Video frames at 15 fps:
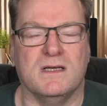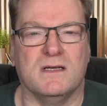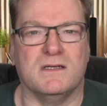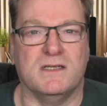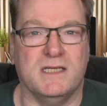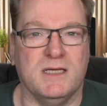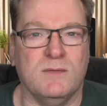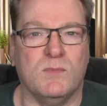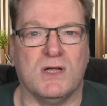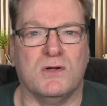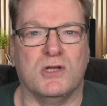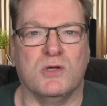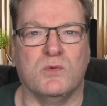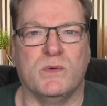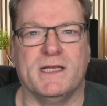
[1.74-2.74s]

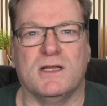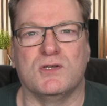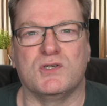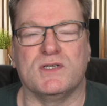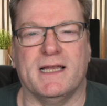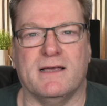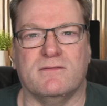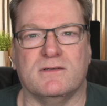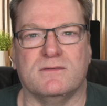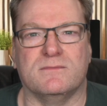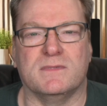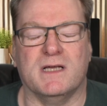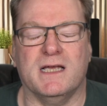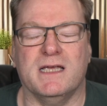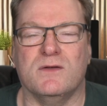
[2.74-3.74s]
Debloating Windows eleven.
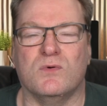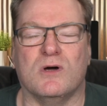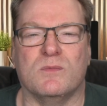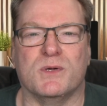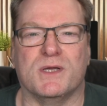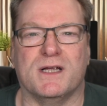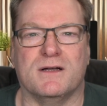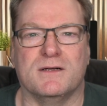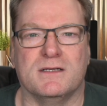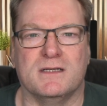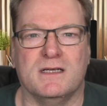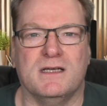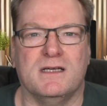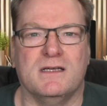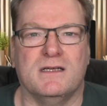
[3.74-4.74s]
Hey, Rob here.
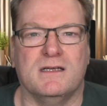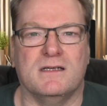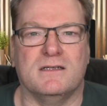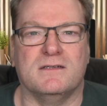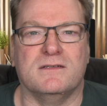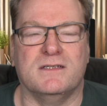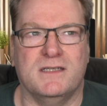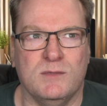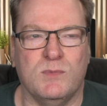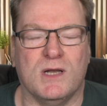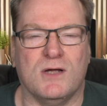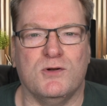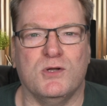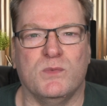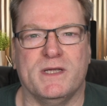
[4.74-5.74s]

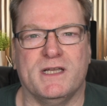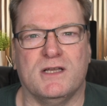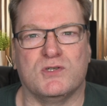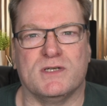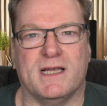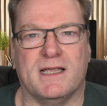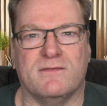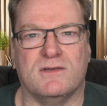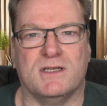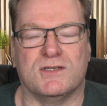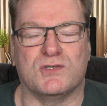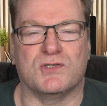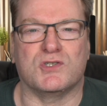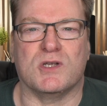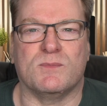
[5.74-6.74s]
Debloating Windows eleven is
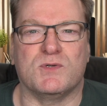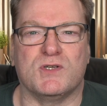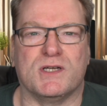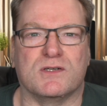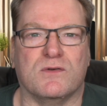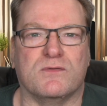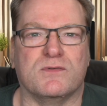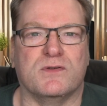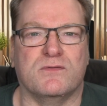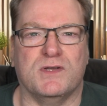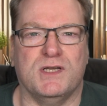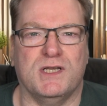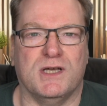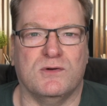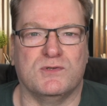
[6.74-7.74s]
the subject of the
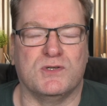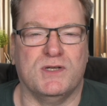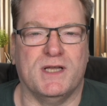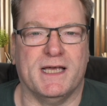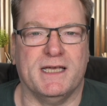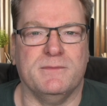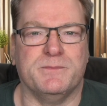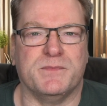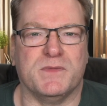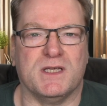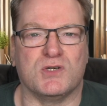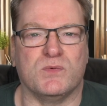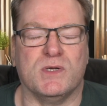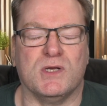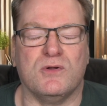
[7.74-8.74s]
video today.
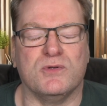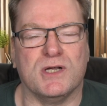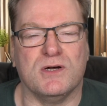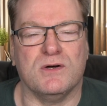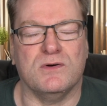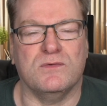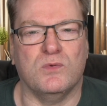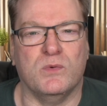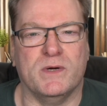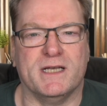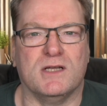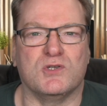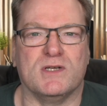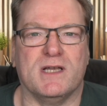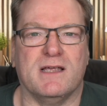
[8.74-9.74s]
As we all know,
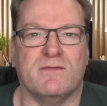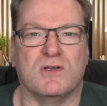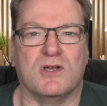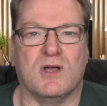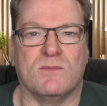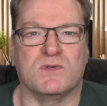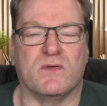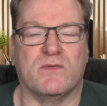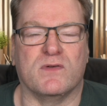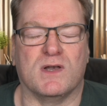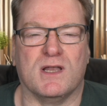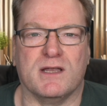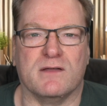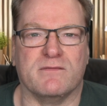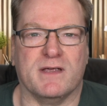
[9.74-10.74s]
Windows eleven comes with a
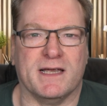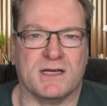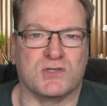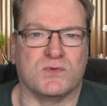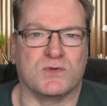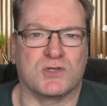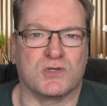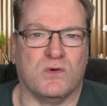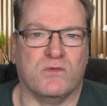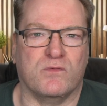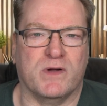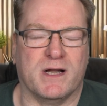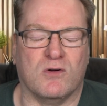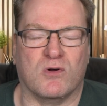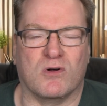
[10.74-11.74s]
lot of extra
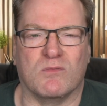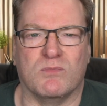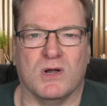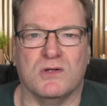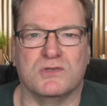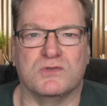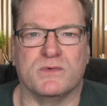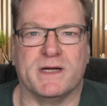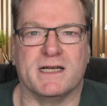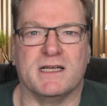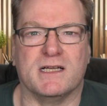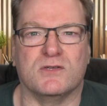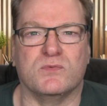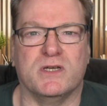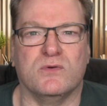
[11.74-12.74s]
software or bloatware
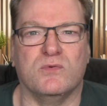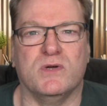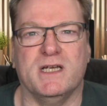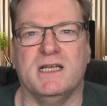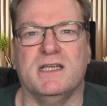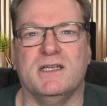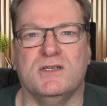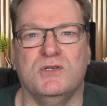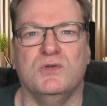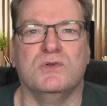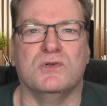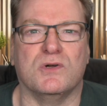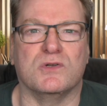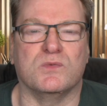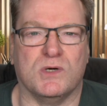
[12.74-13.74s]
that we really do
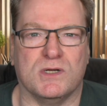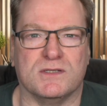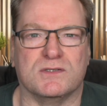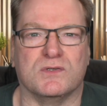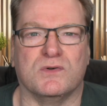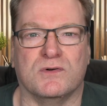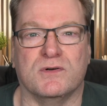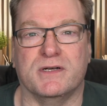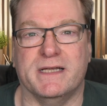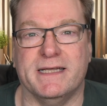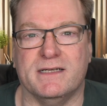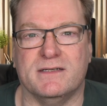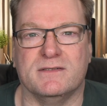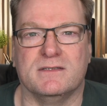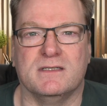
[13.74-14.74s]
not want or
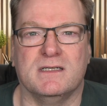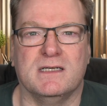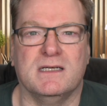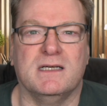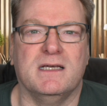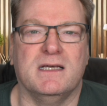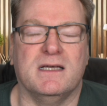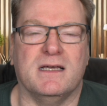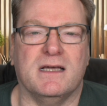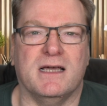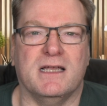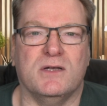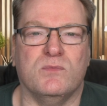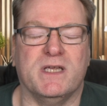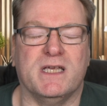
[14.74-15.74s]
need,
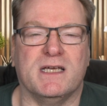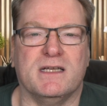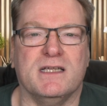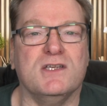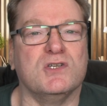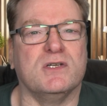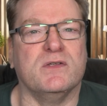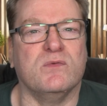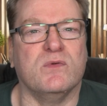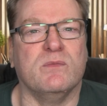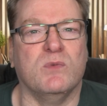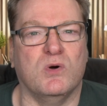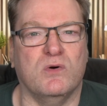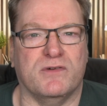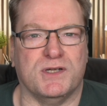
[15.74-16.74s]
and we can easily
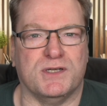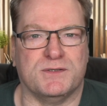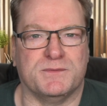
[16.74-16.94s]
remove it.